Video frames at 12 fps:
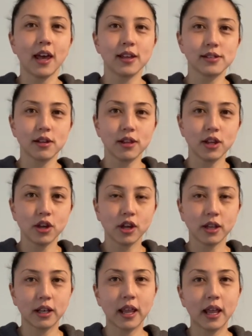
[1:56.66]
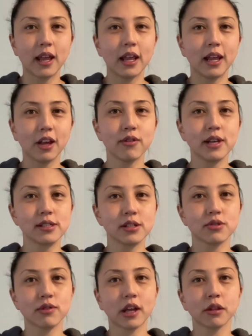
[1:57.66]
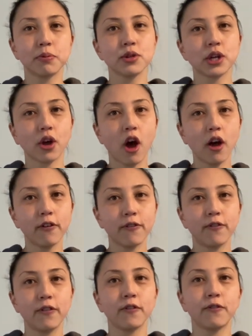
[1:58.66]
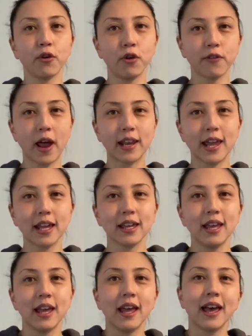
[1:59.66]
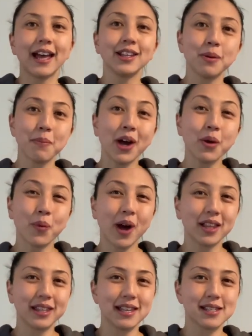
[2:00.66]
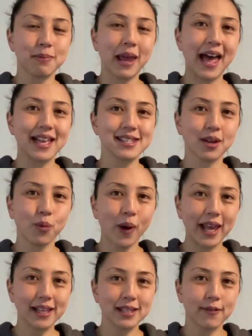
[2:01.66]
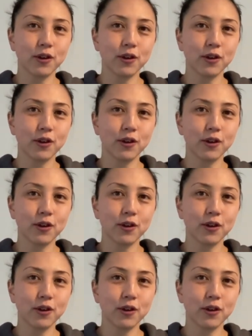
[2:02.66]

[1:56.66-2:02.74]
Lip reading: so that you can increase the strength pushing off for running. And you might well need to be adding weight if